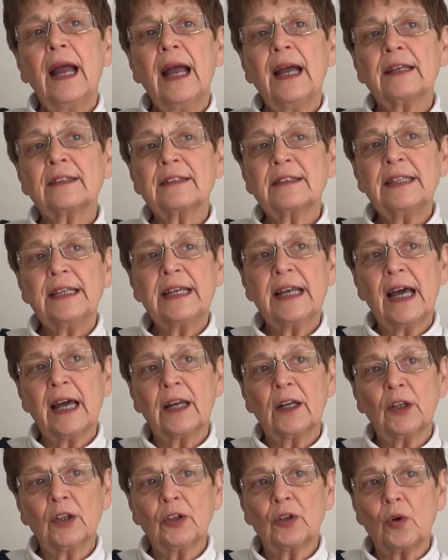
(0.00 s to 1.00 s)
as he
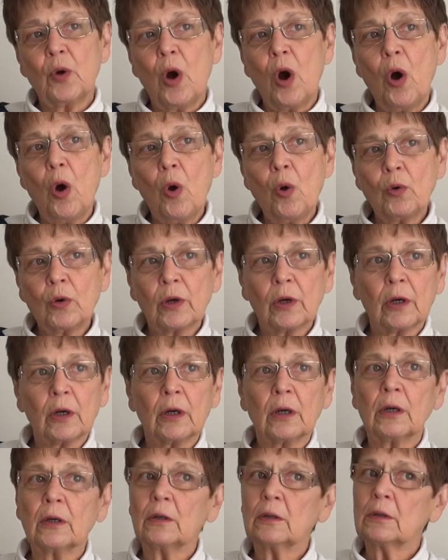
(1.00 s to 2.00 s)
got a little
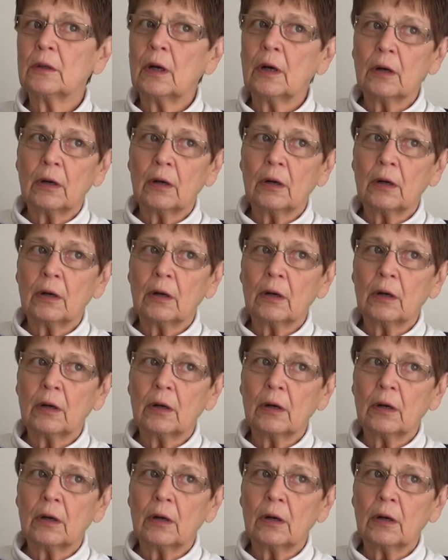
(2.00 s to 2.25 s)
older